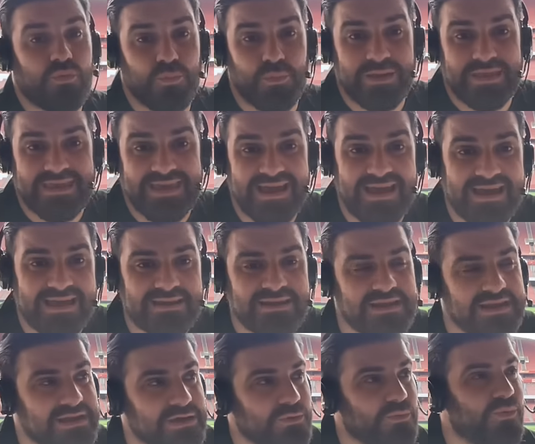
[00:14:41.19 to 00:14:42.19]
We
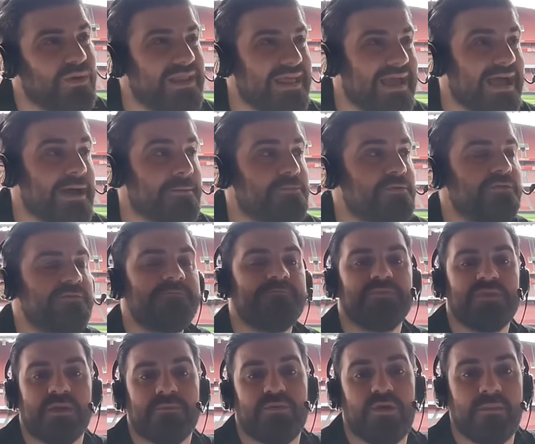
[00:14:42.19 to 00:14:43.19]
can. Will it happen?
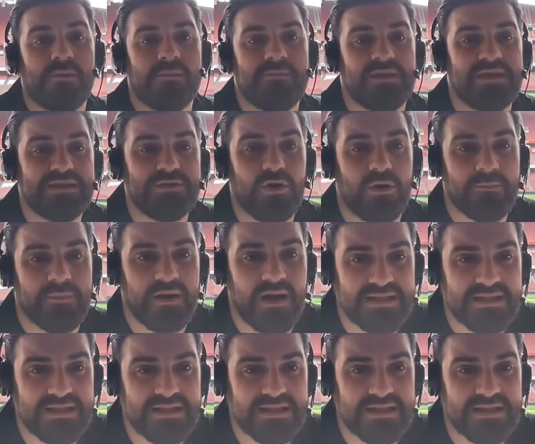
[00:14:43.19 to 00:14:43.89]
Probably not.